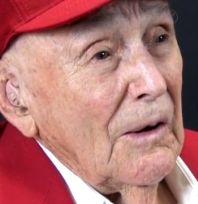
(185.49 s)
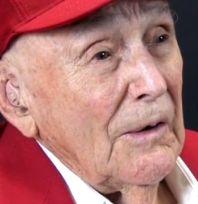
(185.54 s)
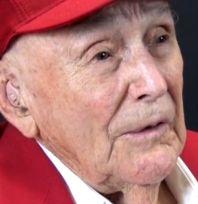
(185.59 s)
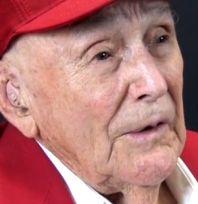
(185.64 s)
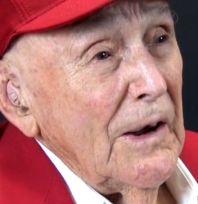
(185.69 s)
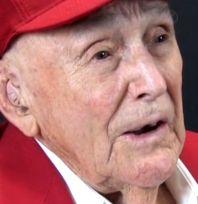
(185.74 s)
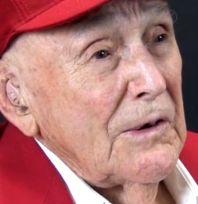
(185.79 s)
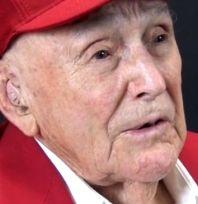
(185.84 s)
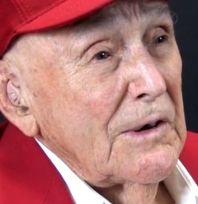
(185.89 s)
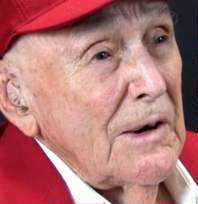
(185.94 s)

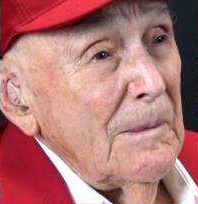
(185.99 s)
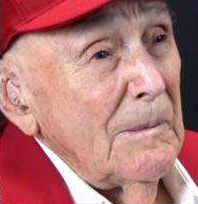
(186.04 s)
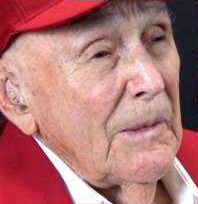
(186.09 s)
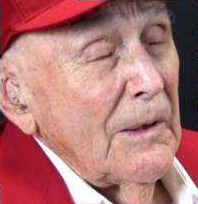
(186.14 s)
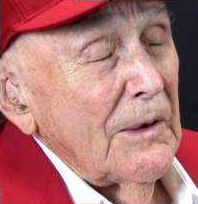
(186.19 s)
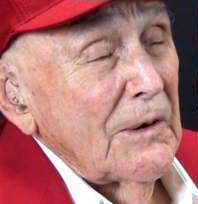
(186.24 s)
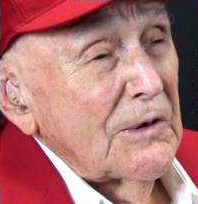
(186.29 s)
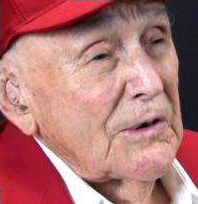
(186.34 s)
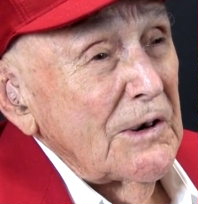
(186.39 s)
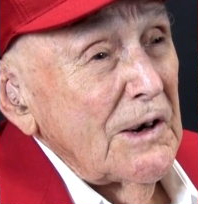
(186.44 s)

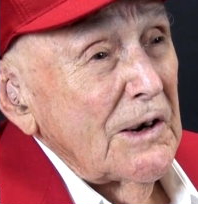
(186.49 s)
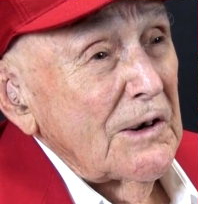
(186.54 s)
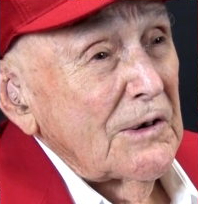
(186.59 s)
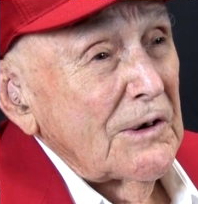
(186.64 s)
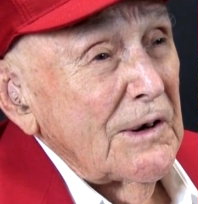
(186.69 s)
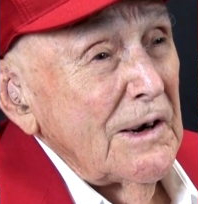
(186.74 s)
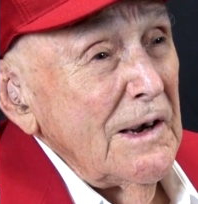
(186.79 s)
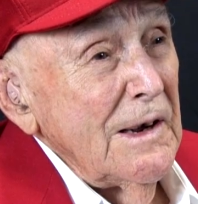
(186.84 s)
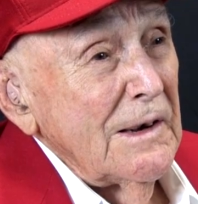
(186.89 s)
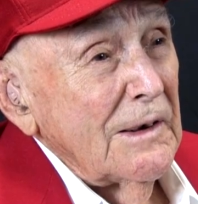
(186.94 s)
December the
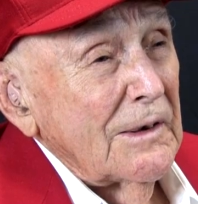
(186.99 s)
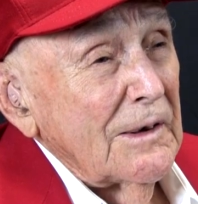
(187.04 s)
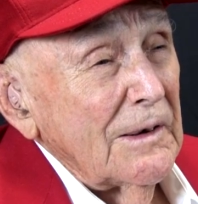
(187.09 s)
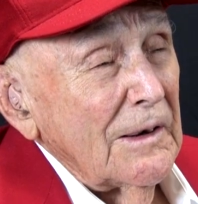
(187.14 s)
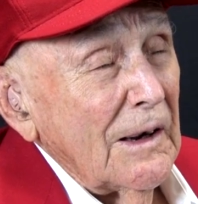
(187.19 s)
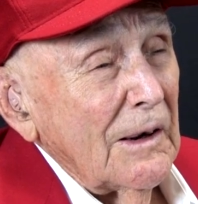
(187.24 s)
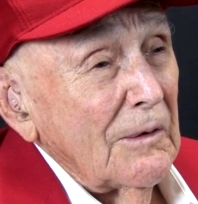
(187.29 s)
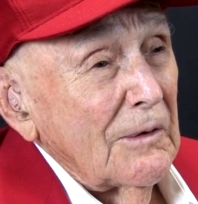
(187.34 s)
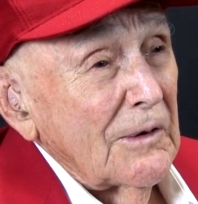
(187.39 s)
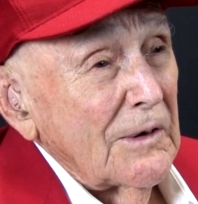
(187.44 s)

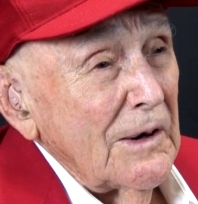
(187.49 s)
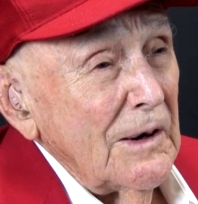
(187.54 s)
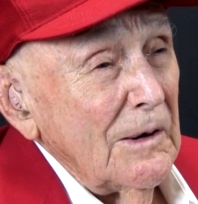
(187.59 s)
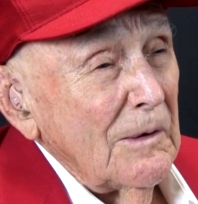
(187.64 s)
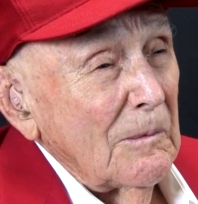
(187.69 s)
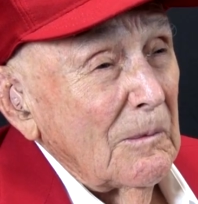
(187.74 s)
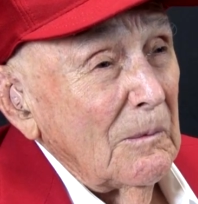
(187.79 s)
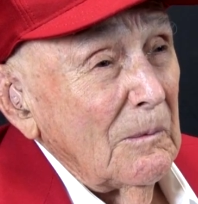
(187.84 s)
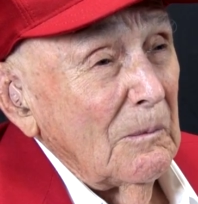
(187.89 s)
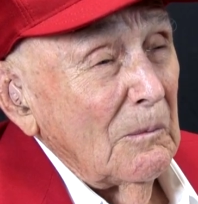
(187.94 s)
16th. I was in
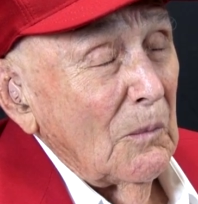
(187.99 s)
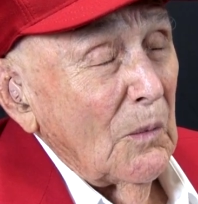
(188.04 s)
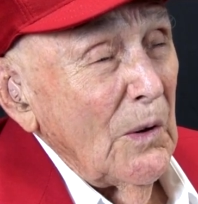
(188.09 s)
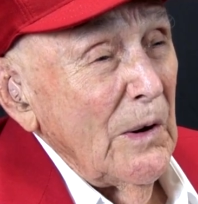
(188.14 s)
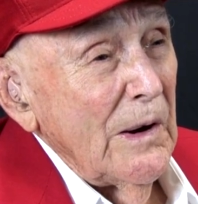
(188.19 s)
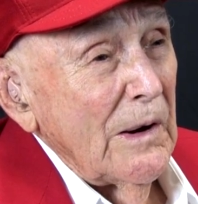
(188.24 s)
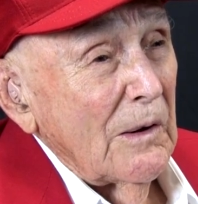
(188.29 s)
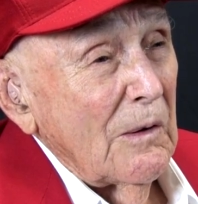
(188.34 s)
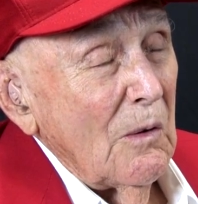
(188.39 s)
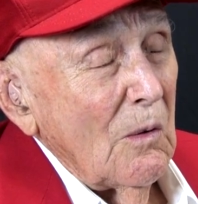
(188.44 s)
the
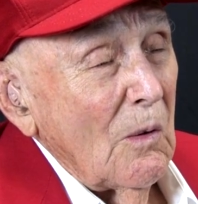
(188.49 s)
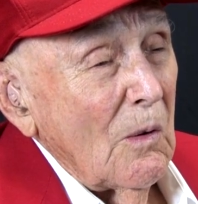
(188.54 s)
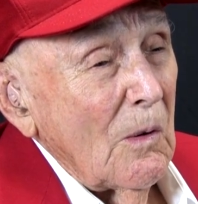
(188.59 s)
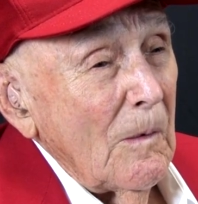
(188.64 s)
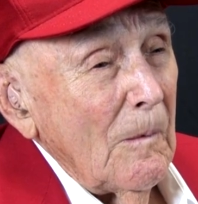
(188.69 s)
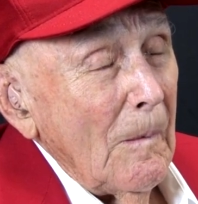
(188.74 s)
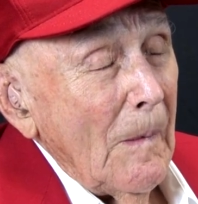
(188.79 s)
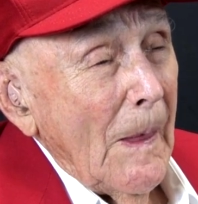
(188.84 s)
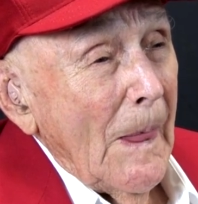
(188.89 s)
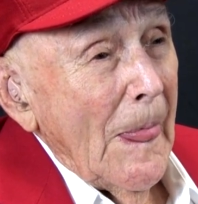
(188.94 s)
Marine
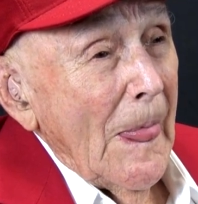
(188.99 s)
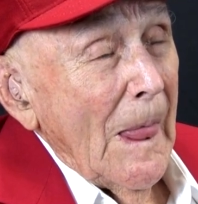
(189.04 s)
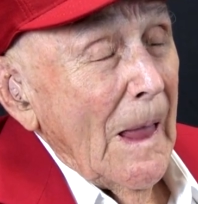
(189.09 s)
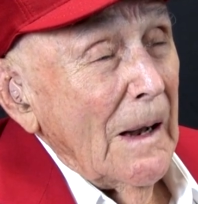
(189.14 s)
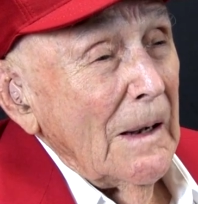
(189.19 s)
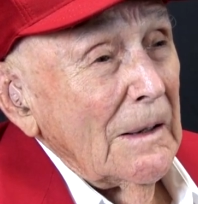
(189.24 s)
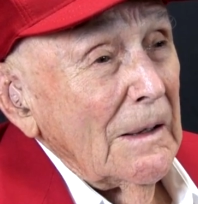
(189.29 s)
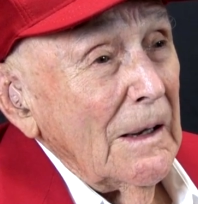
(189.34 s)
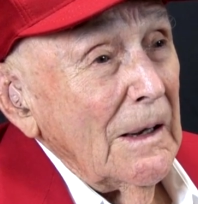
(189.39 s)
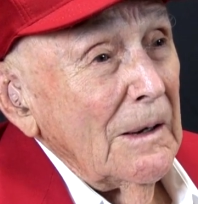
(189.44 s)
Corps.
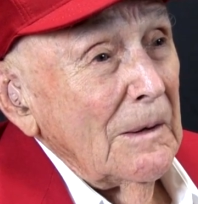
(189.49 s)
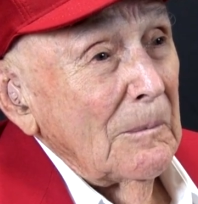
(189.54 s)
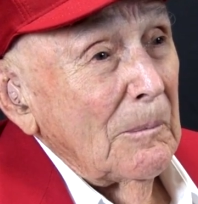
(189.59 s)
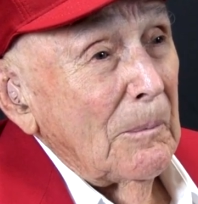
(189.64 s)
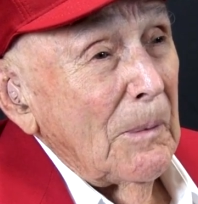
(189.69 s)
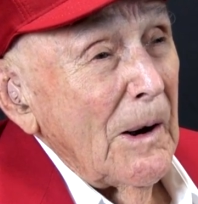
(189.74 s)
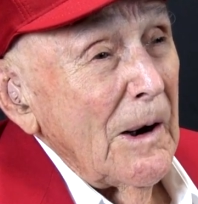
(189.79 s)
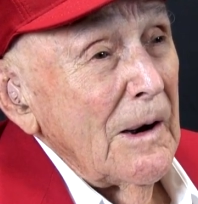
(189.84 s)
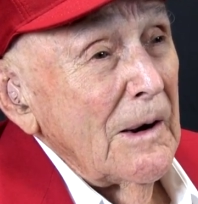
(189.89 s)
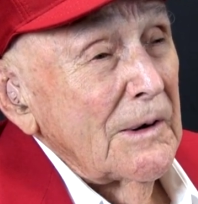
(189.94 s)

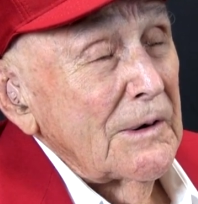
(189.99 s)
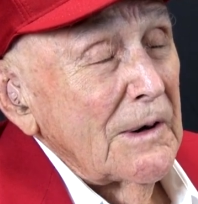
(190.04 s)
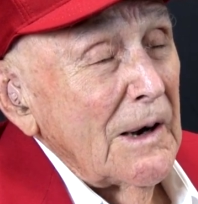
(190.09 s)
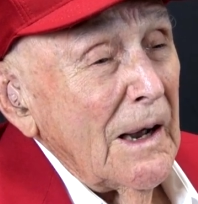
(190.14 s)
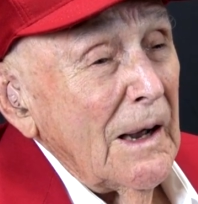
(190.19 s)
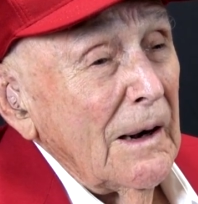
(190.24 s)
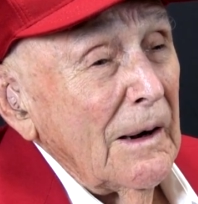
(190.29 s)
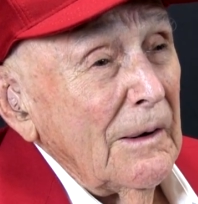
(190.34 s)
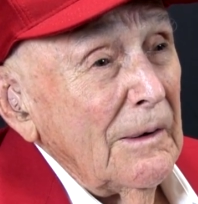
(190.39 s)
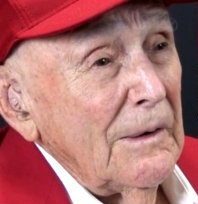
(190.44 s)
And Parris
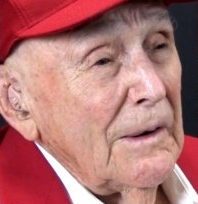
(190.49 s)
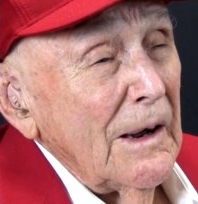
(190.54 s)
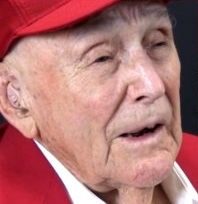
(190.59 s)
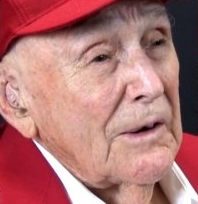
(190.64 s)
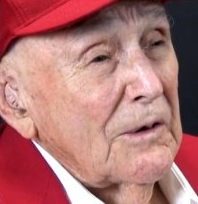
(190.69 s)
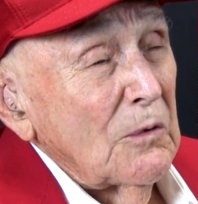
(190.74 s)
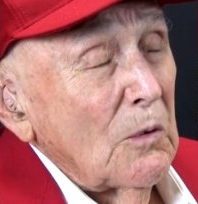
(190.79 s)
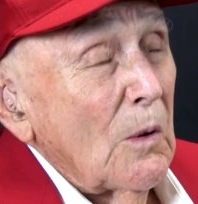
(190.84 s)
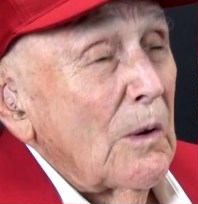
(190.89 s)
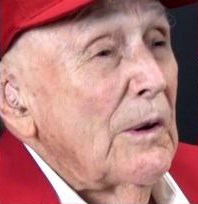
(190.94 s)
Island,
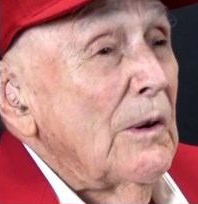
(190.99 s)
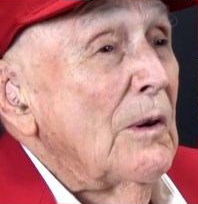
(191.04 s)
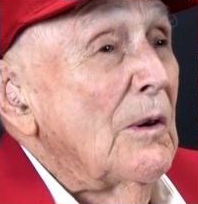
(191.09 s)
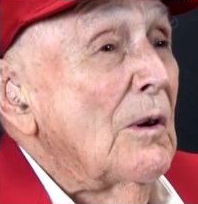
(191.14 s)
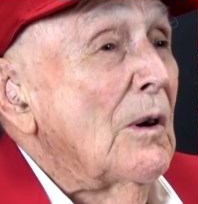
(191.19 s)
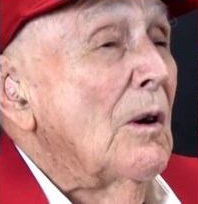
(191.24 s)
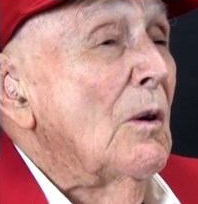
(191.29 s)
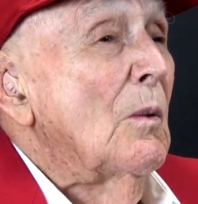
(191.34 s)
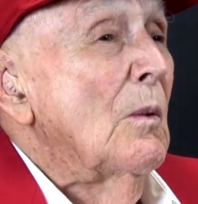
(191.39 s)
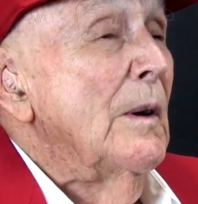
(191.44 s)
that's where you
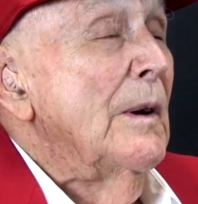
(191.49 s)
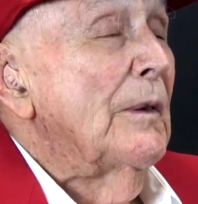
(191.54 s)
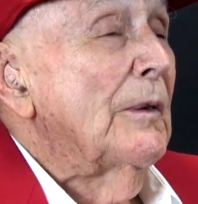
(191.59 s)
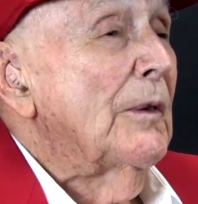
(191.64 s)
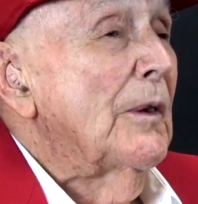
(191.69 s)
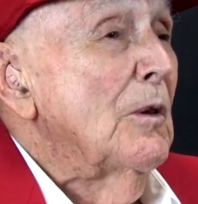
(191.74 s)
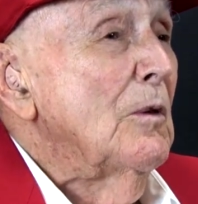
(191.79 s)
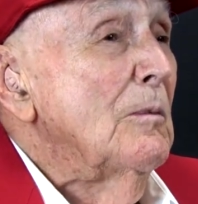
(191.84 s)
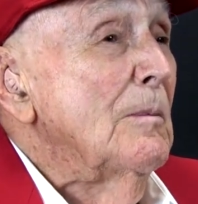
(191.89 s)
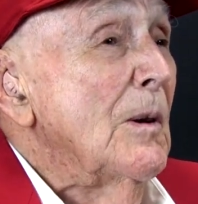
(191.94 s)

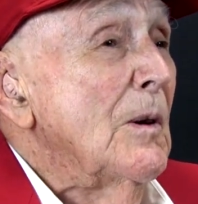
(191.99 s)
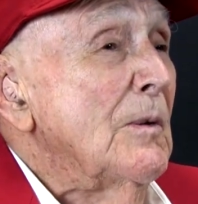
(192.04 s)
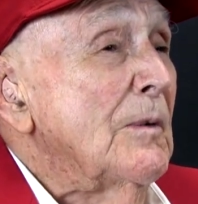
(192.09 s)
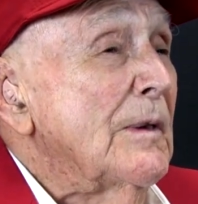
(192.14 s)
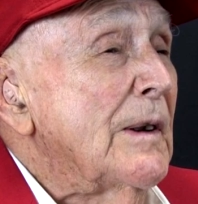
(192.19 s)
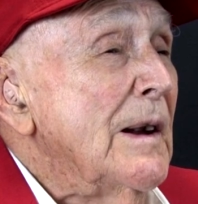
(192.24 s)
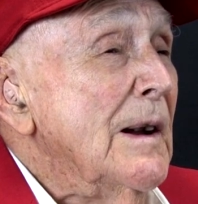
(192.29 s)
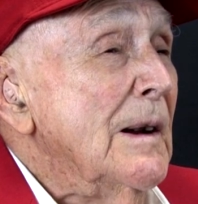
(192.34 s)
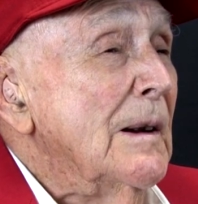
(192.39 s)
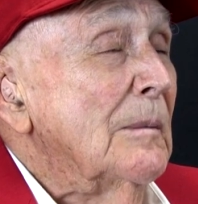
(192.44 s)
went through
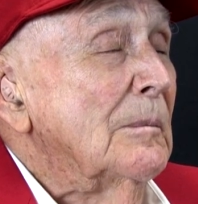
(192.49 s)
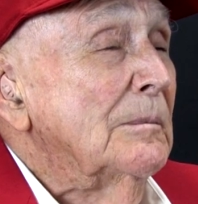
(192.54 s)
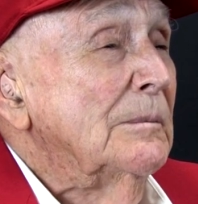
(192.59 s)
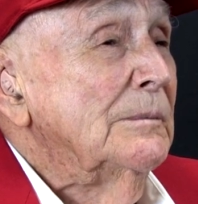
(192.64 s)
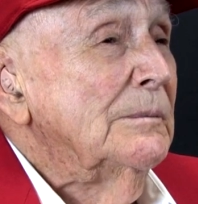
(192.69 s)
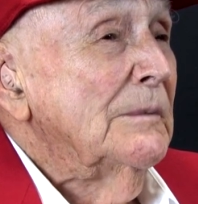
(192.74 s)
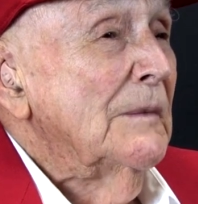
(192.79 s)
boot camp.